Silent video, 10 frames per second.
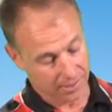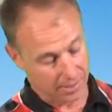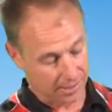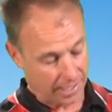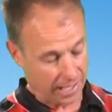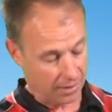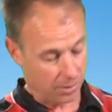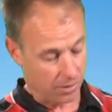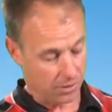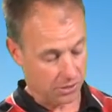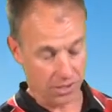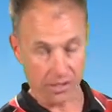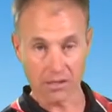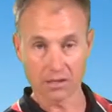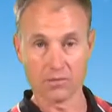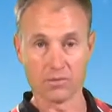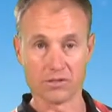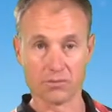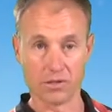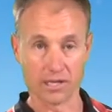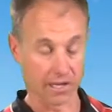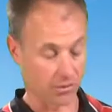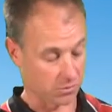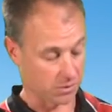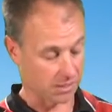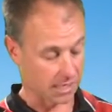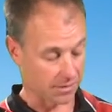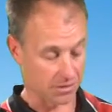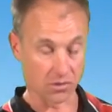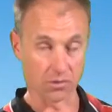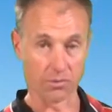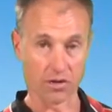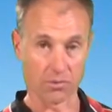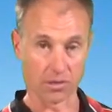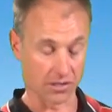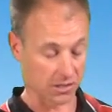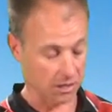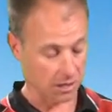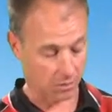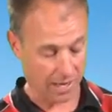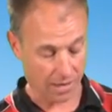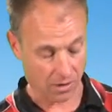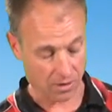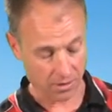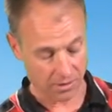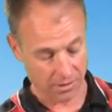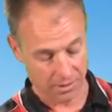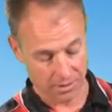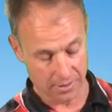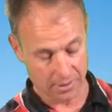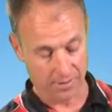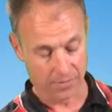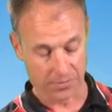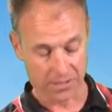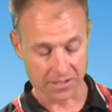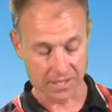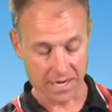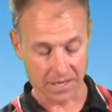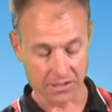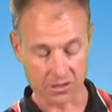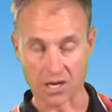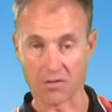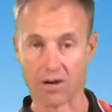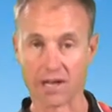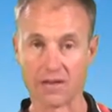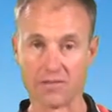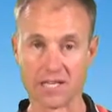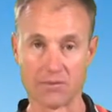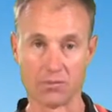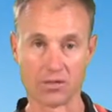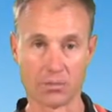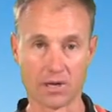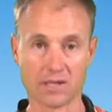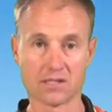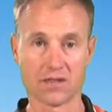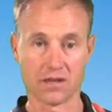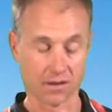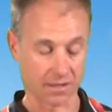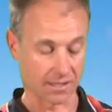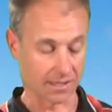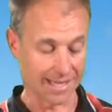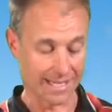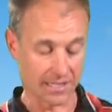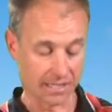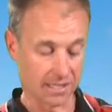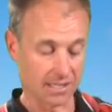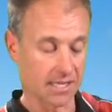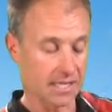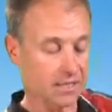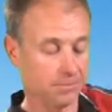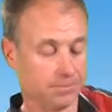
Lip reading: An air purge here, which really helps with starting the saw both when it's cold and hot. The starters generally have a double spring, so they're nice and easy to start.